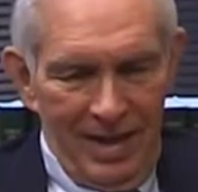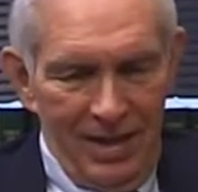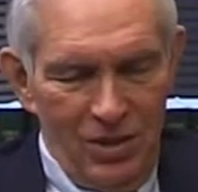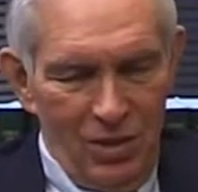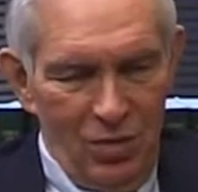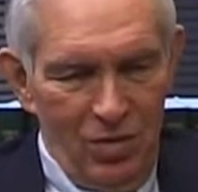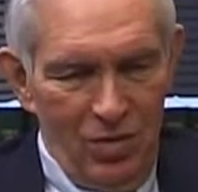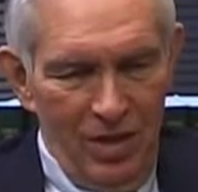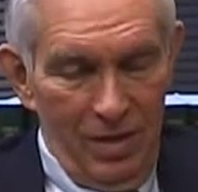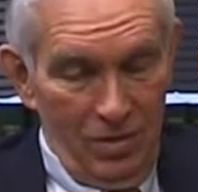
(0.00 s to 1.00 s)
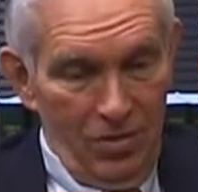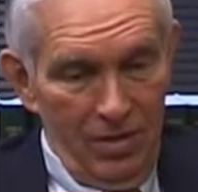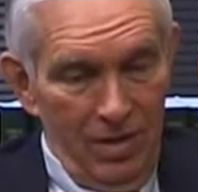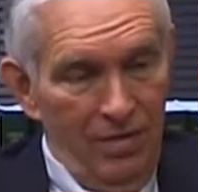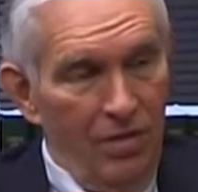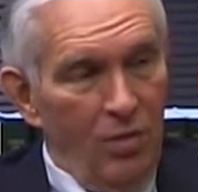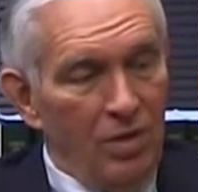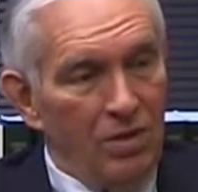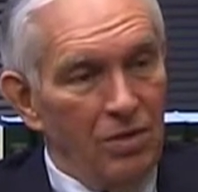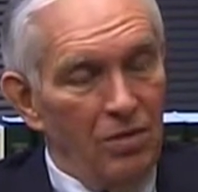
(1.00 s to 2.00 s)
And so, sure enough, he
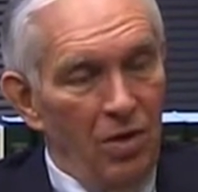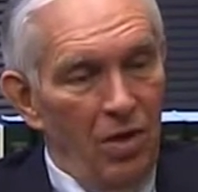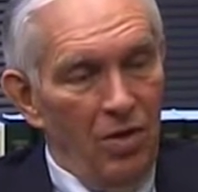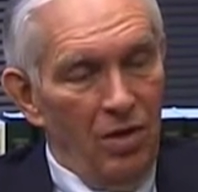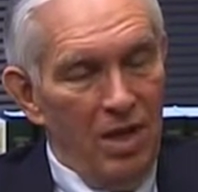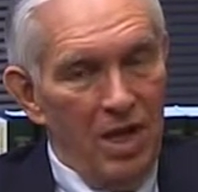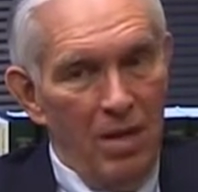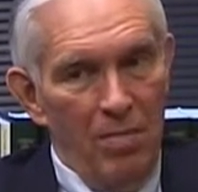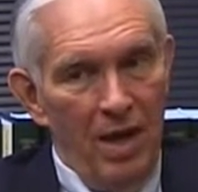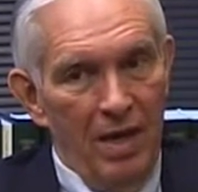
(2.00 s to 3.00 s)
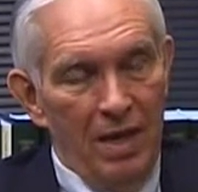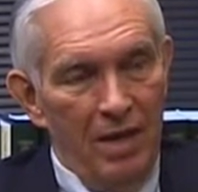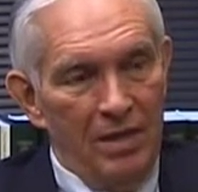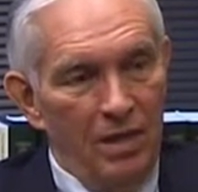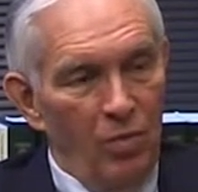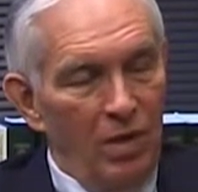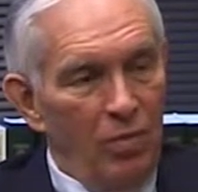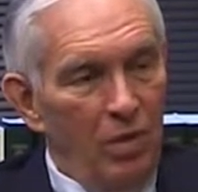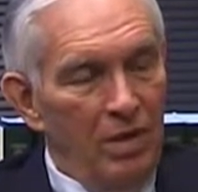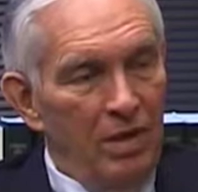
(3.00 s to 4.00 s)
wasn't too long, and he came back, and I said, "Well,
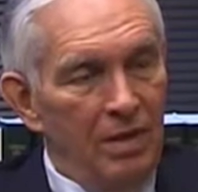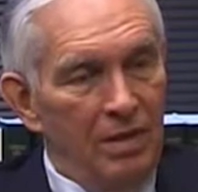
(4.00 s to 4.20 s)
what did